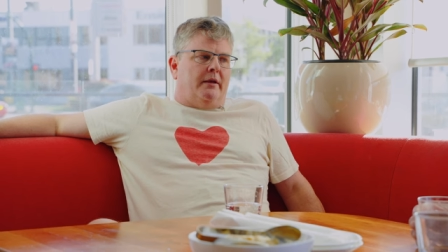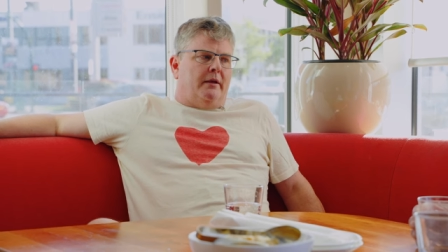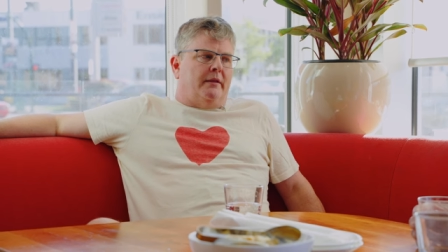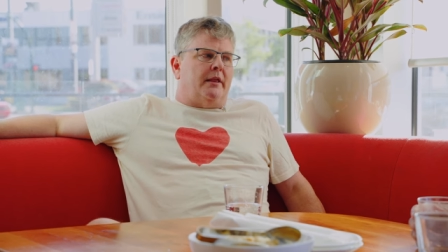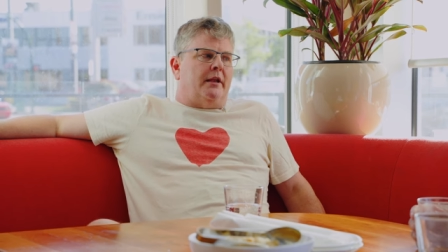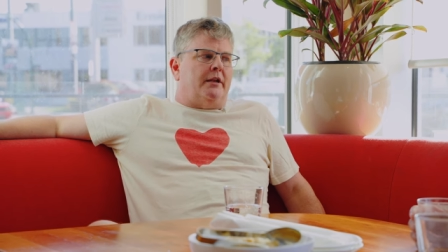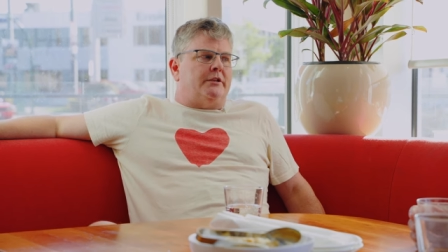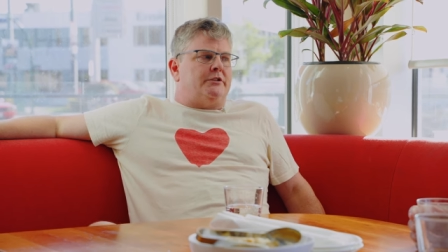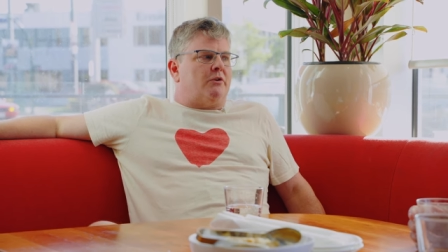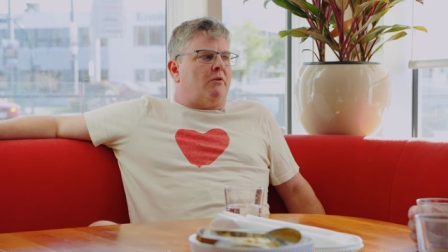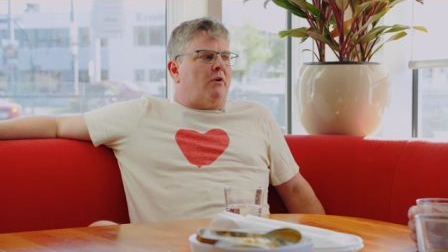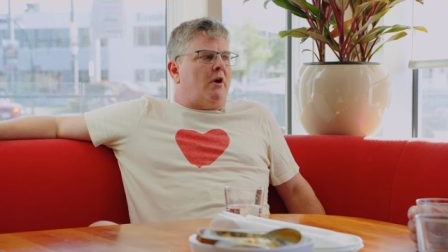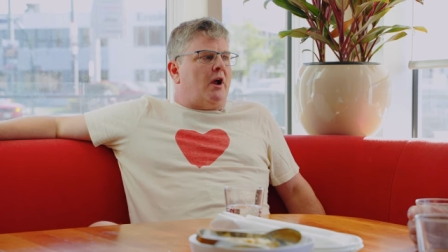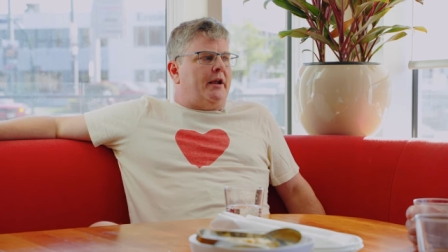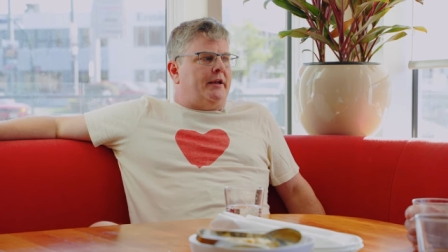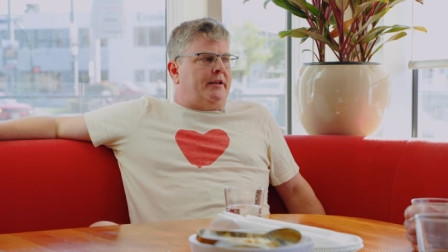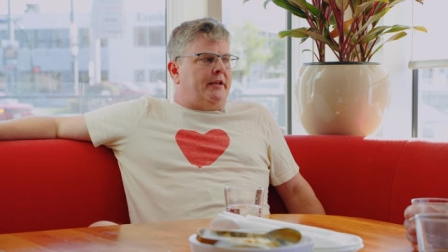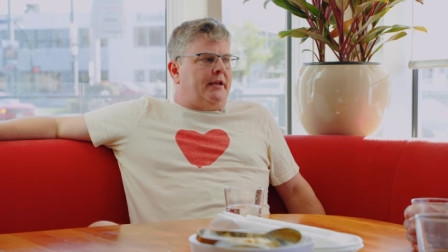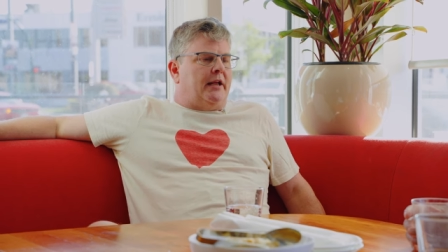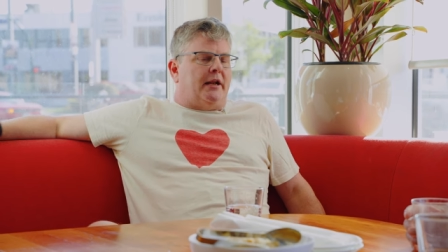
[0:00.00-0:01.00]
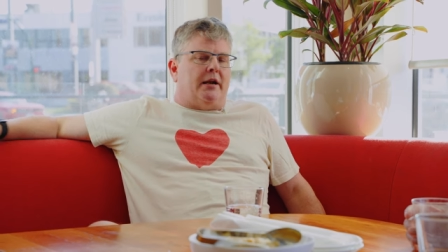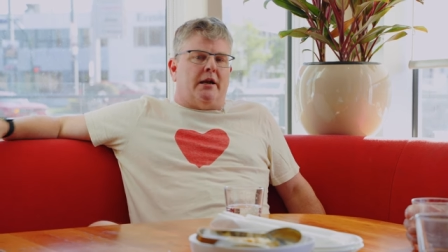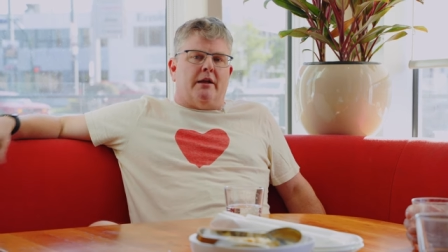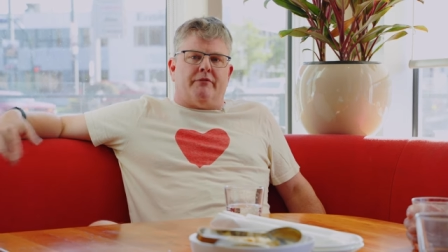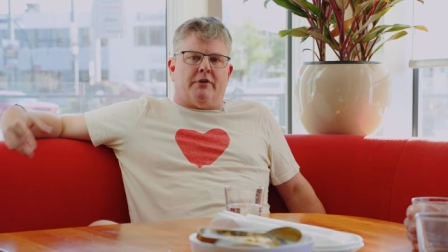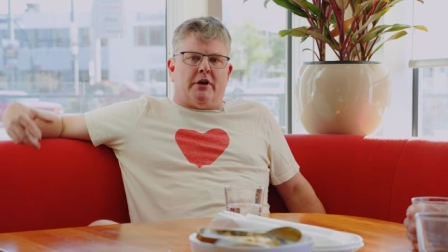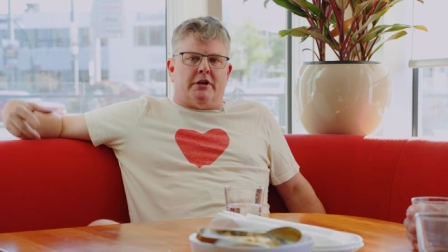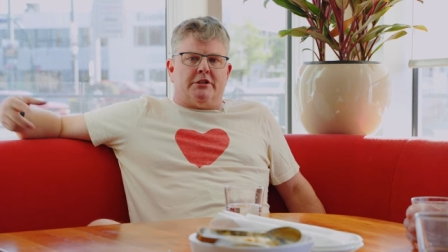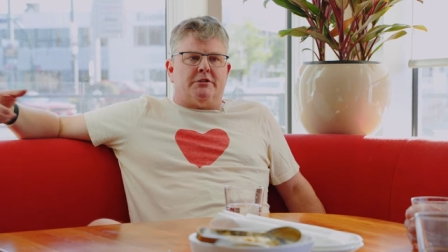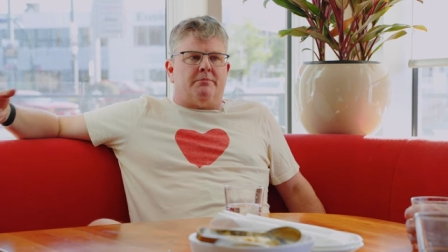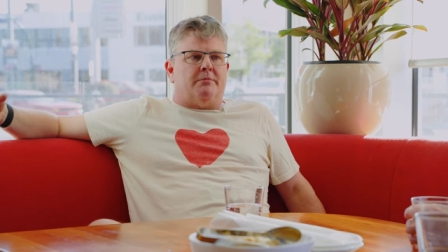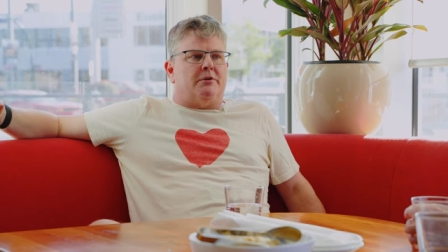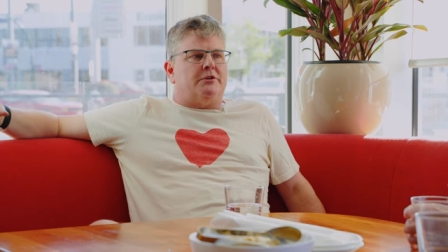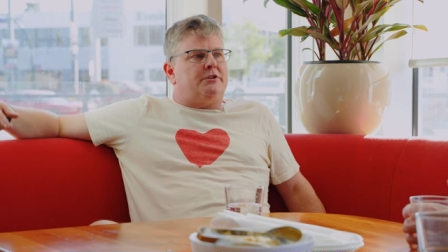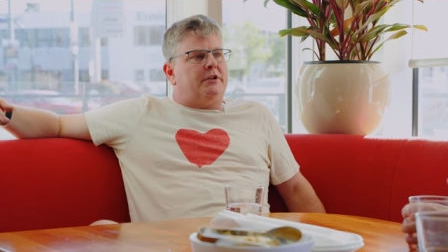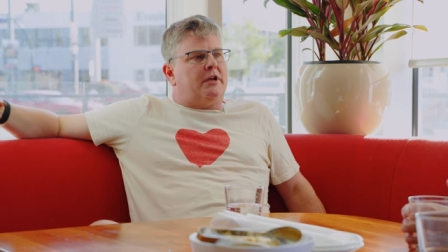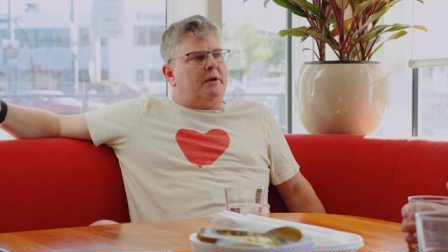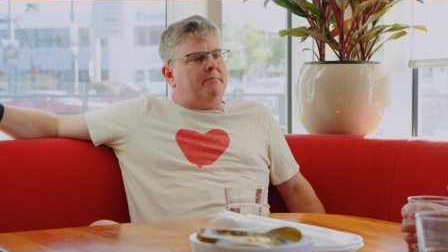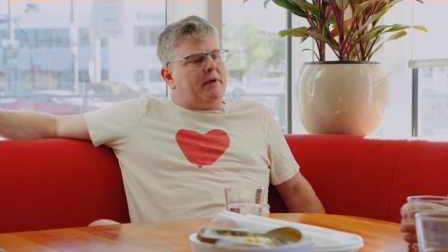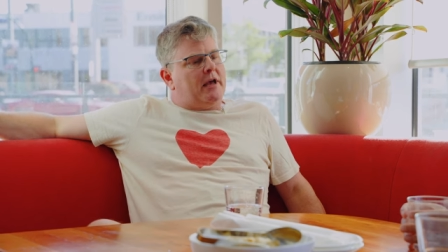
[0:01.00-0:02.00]
then it's a grind to get enough
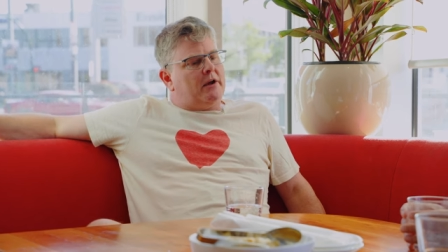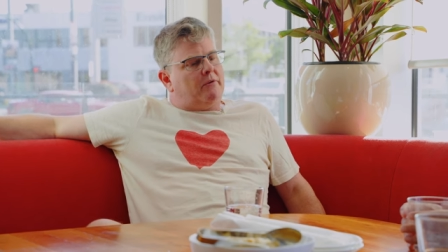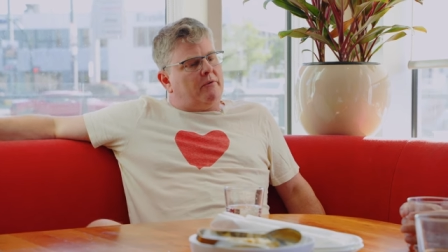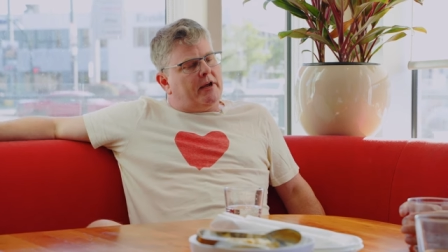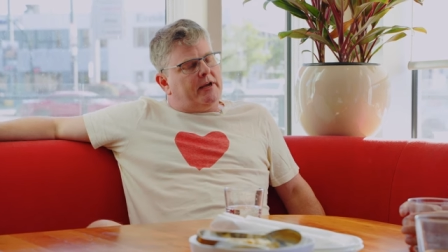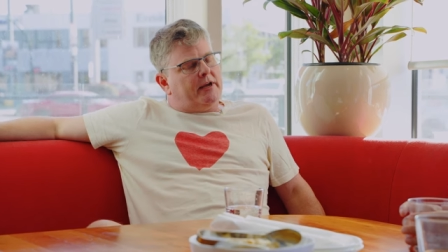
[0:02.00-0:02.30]
customers to come back